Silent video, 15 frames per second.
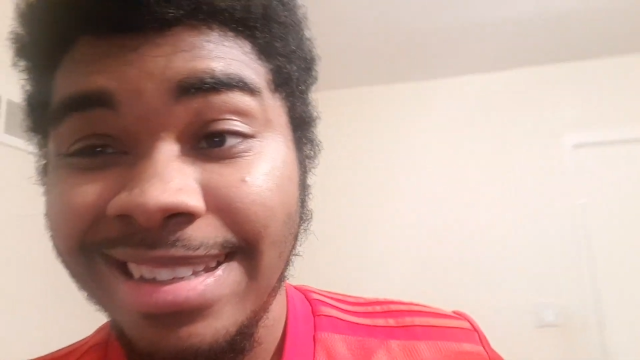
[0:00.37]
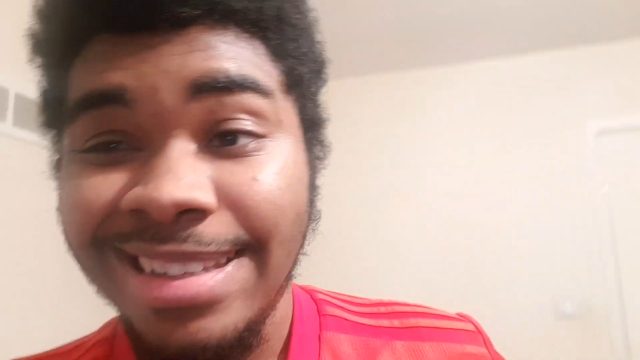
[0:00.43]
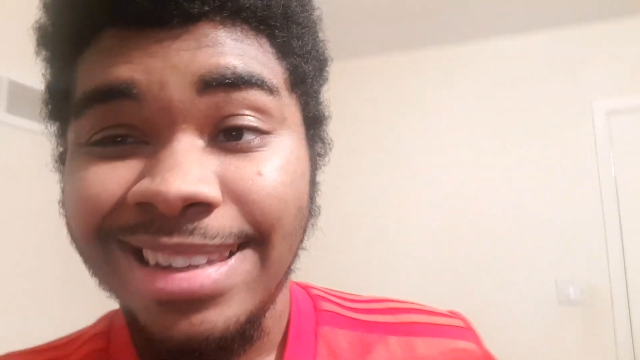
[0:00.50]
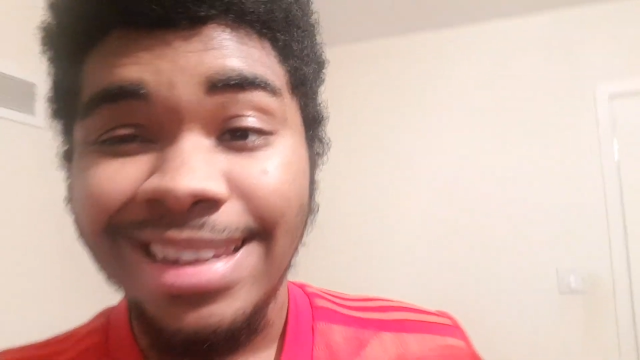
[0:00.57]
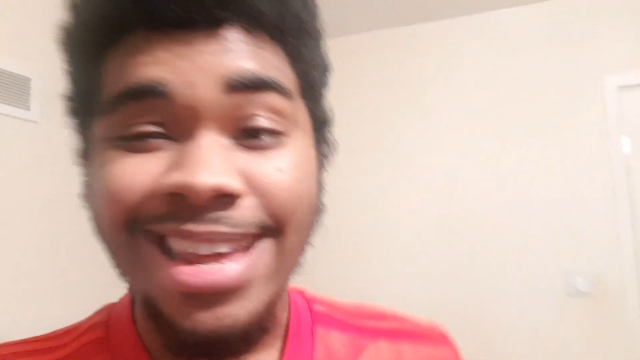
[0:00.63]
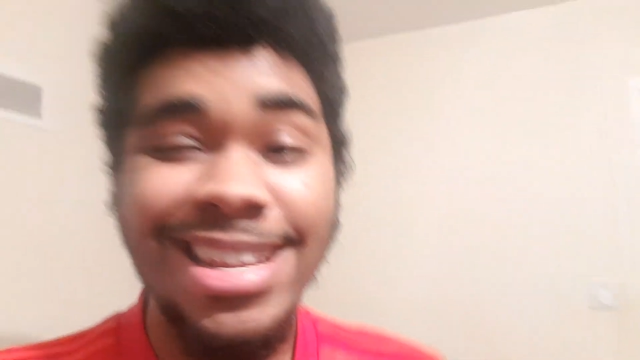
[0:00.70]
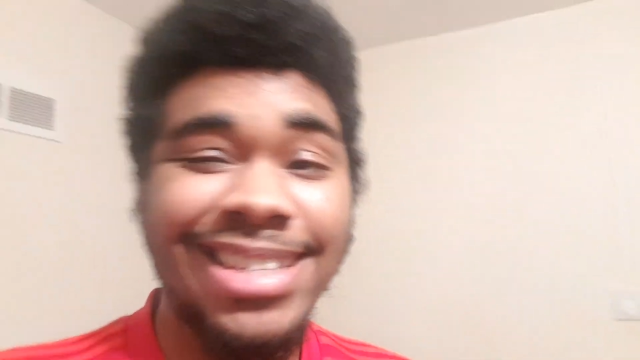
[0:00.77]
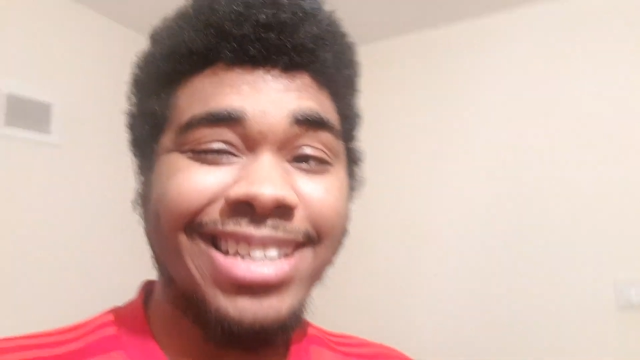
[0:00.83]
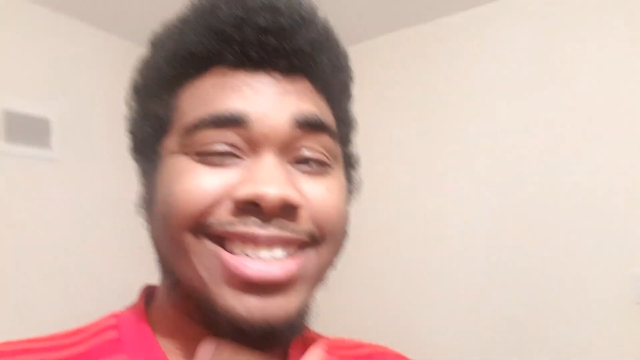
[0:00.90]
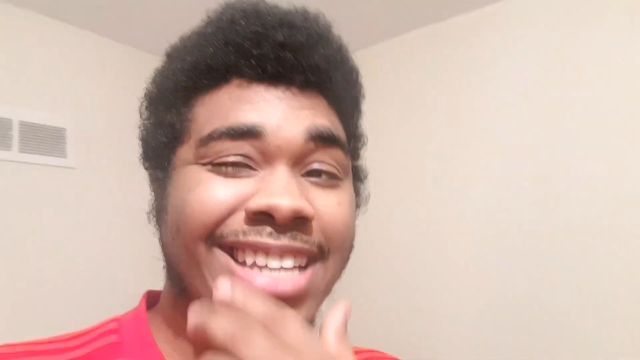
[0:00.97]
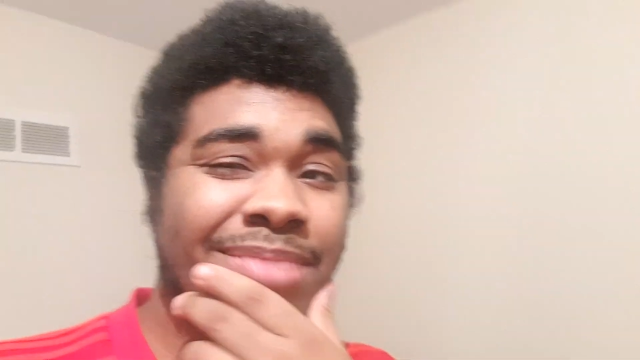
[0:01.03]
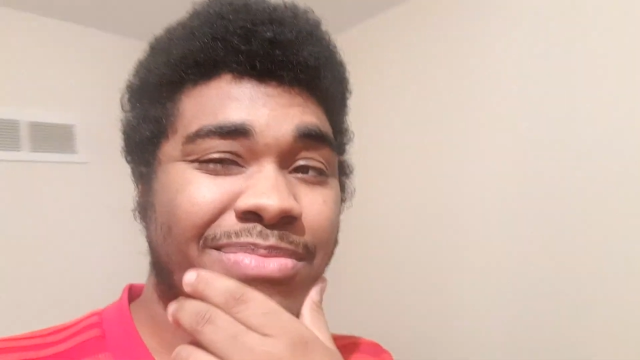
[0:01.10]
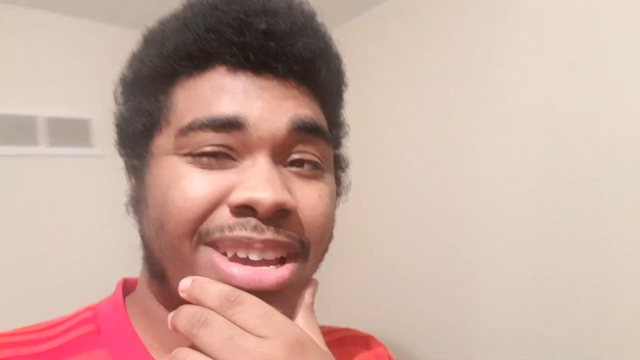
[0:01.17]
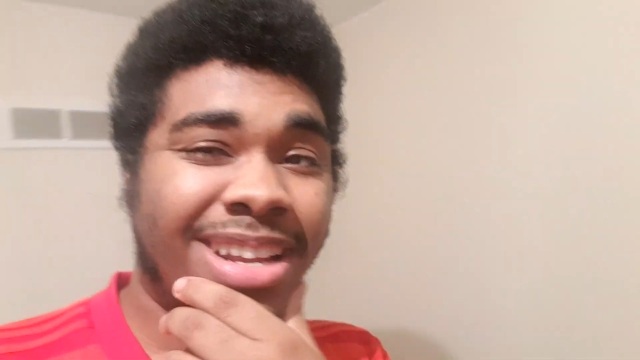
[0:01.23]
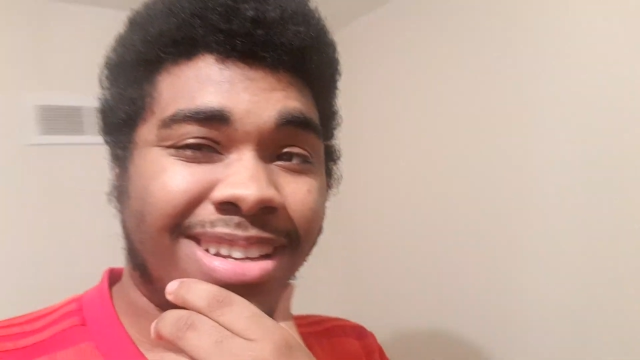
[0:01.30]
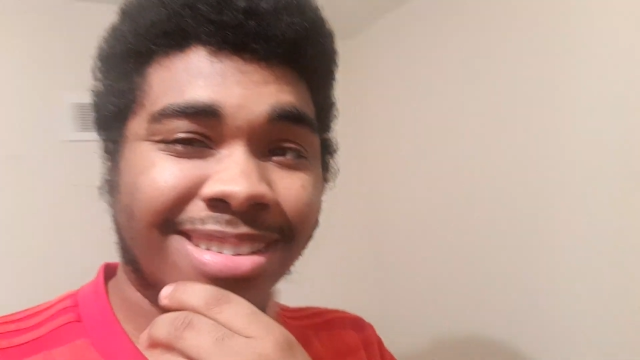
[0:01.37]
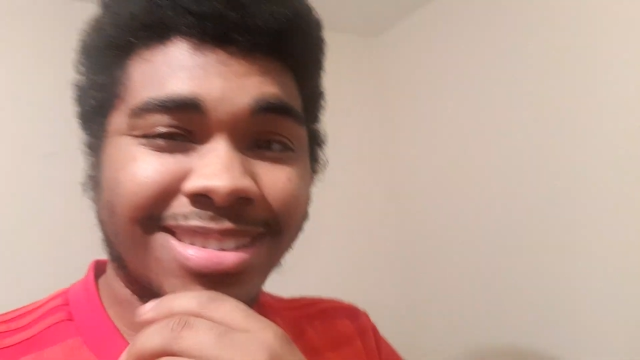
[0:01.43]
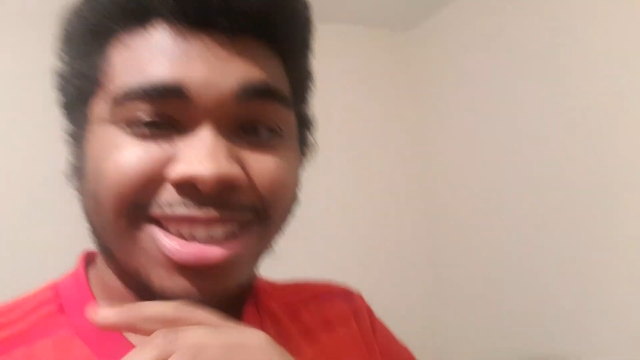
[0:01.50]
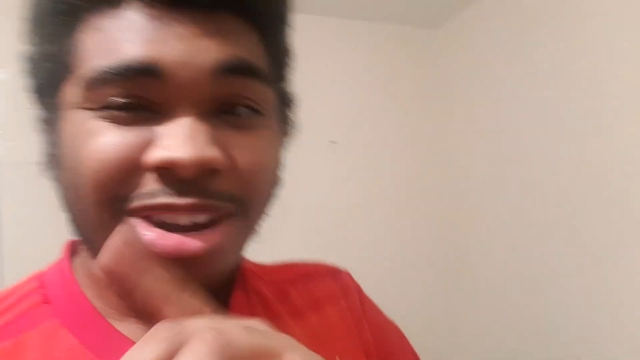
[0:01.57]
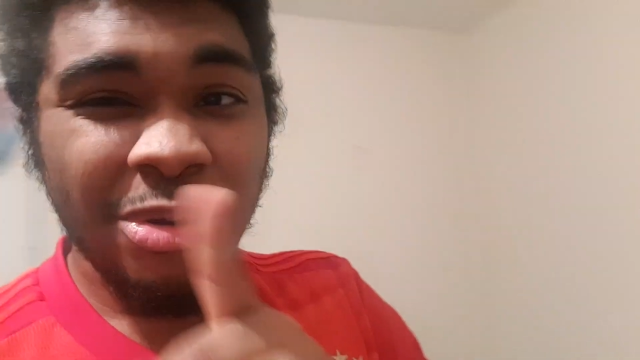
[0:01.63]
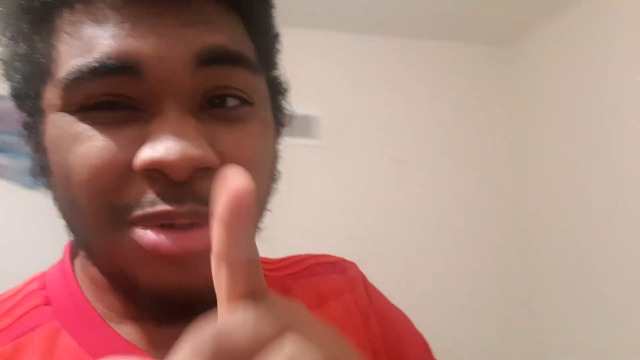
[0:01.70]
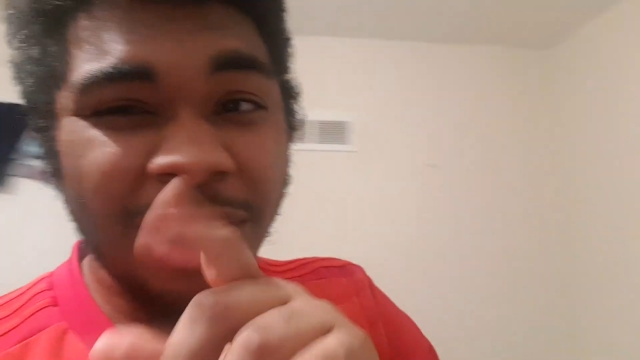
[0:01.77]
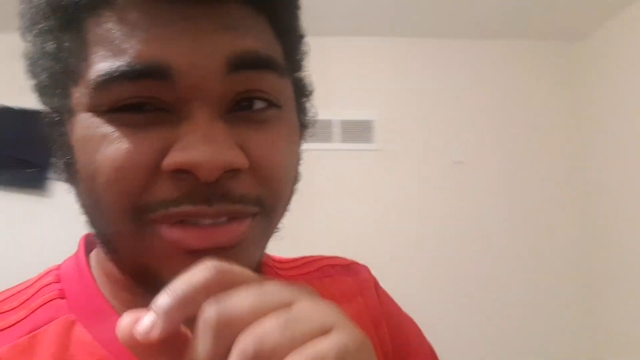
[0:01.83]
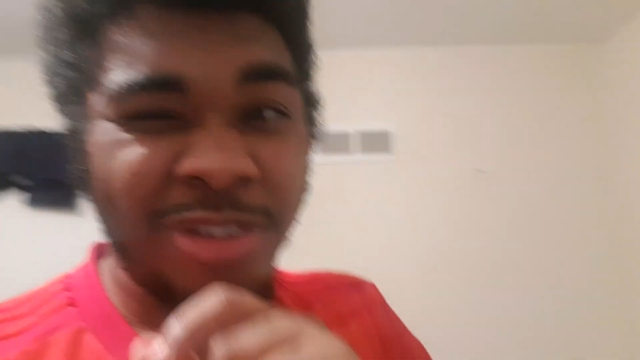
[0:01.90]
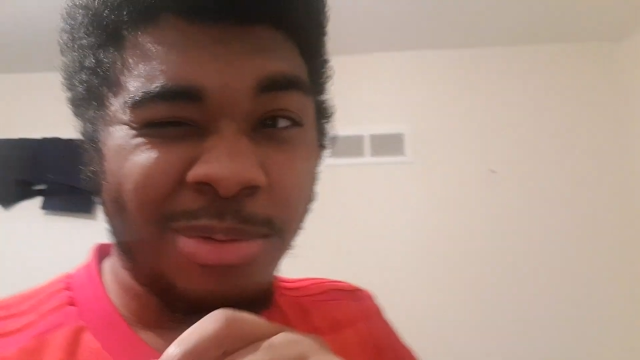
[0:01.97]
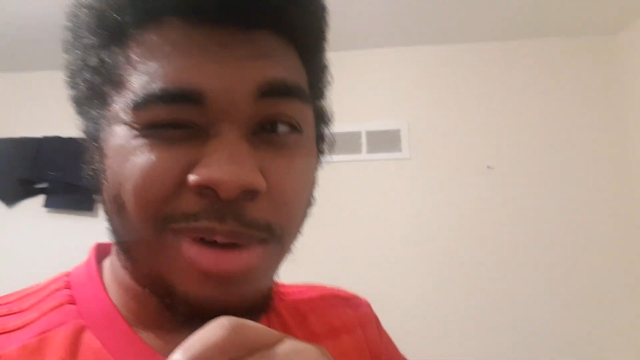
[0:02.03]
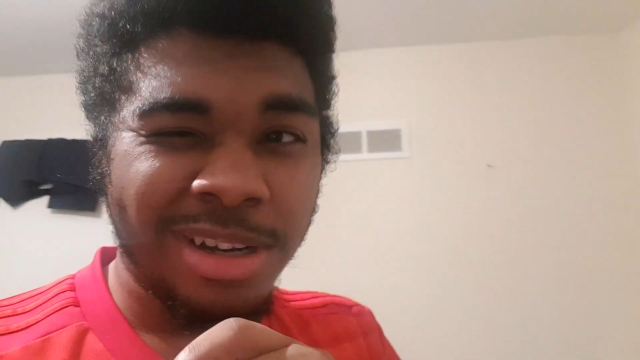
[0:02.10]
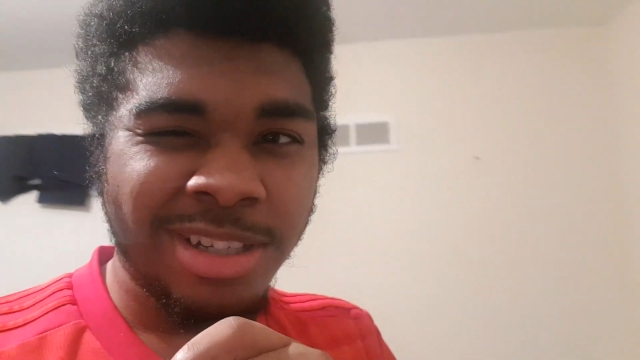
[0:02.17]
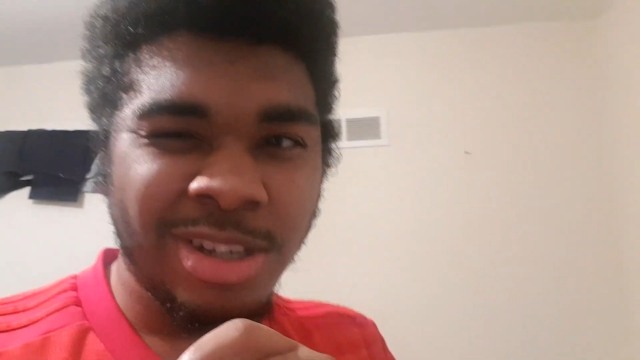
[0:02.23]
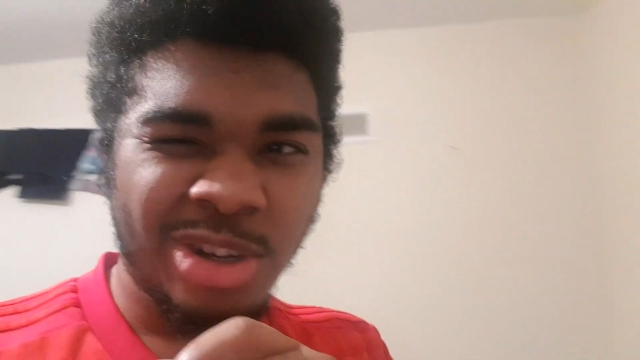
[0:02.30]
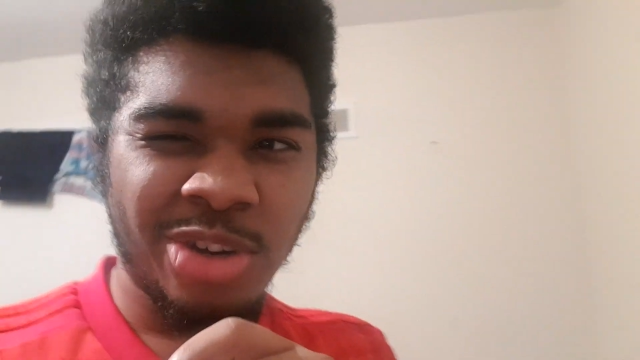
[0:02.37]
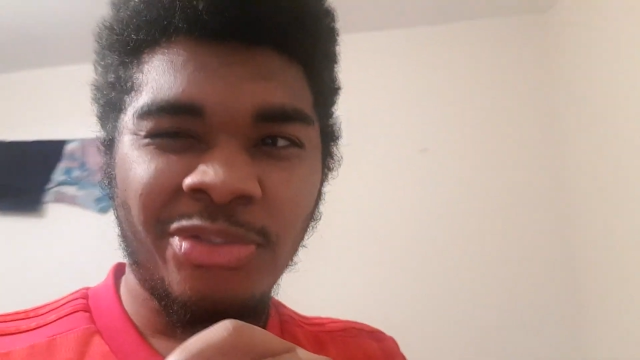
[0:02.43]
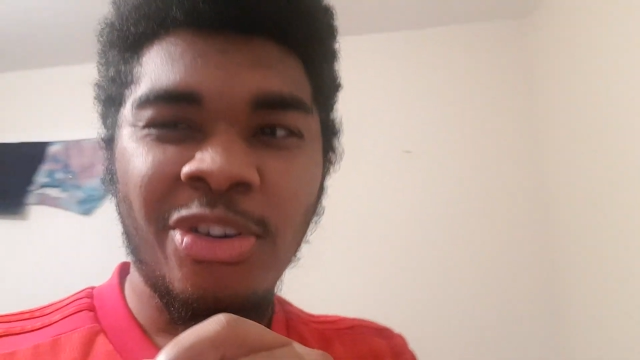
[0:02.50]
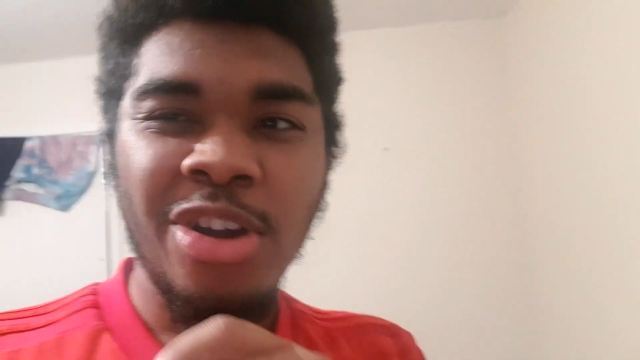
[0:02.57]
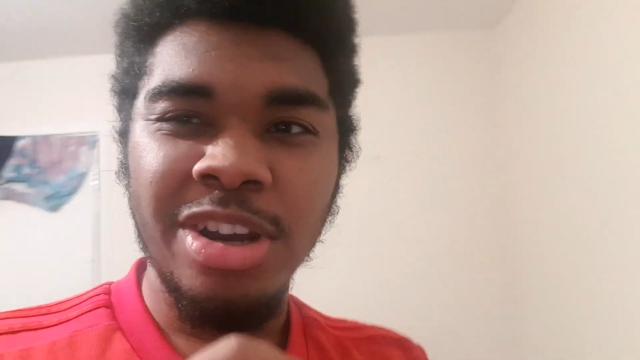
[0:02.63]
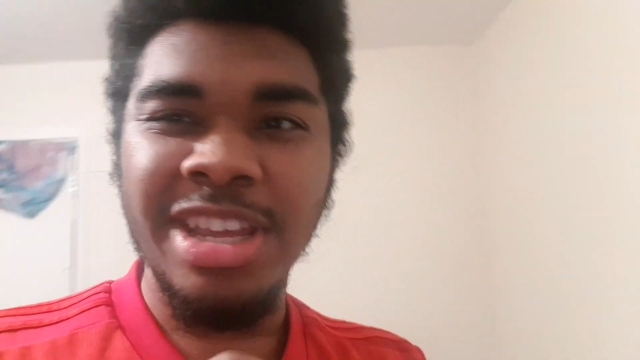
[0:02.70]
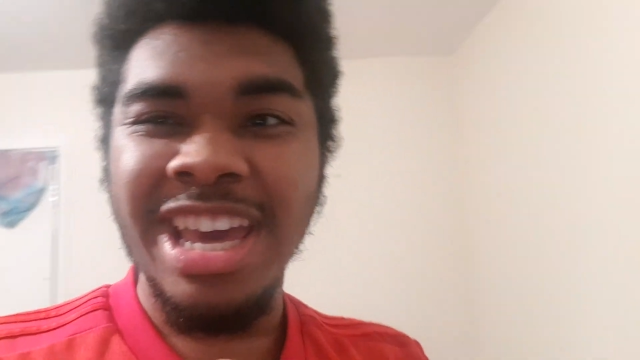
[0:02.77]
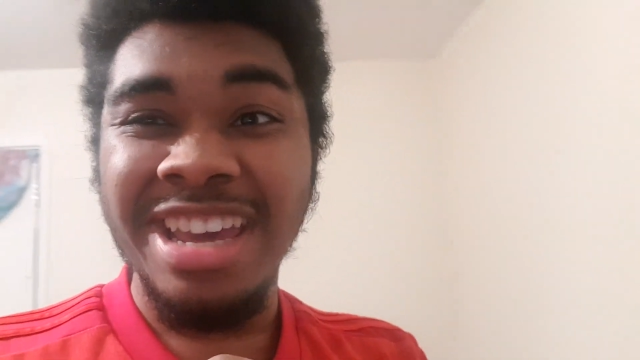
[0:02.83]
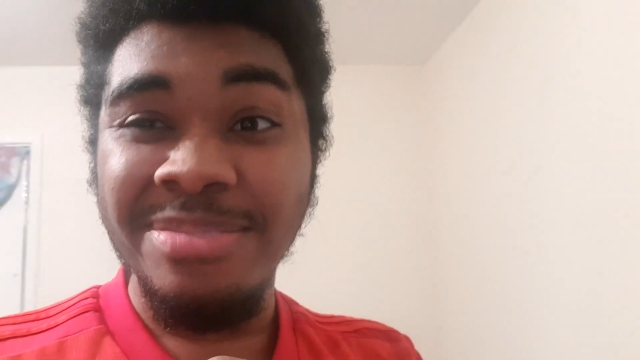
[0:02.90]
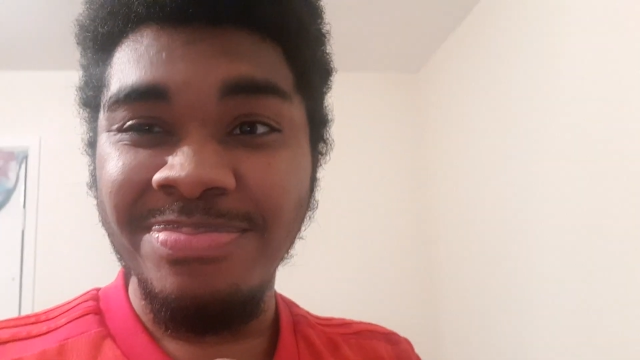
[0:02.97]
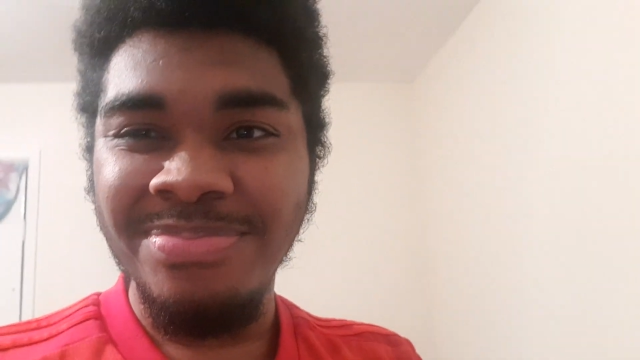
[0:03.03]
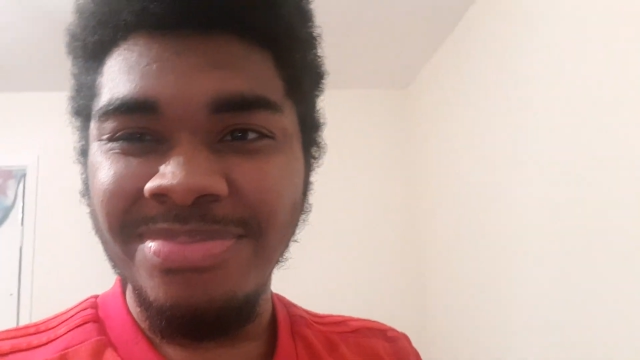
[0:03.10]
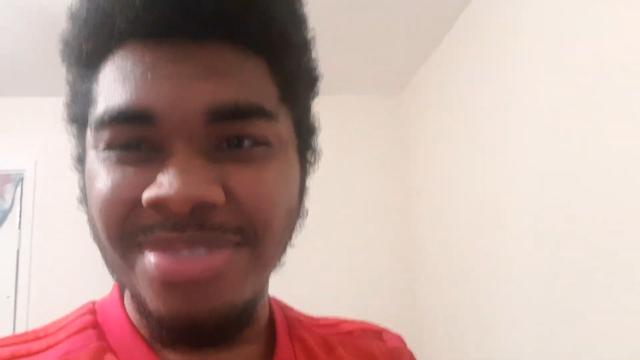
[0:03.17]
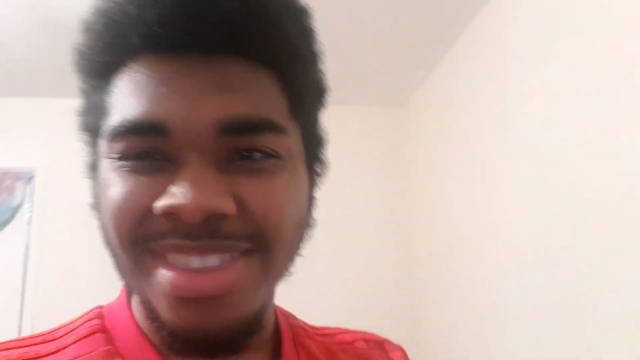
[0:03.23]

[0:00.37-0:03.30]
Ladies and gentlemen, you know why football is such a fun game?